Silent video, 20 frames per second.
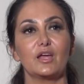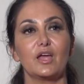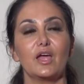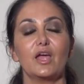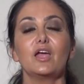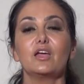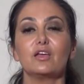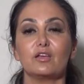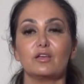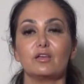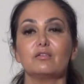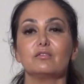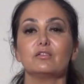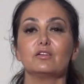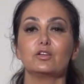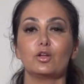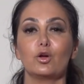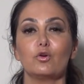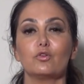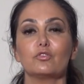hey,
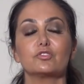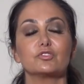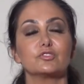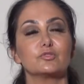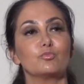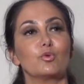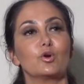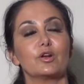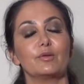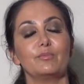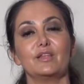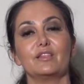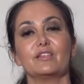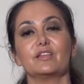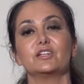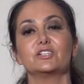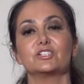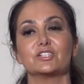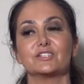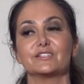there's more to me
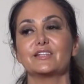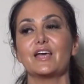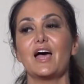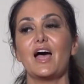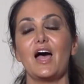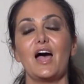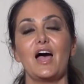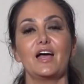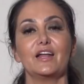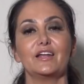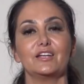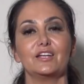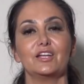than just that.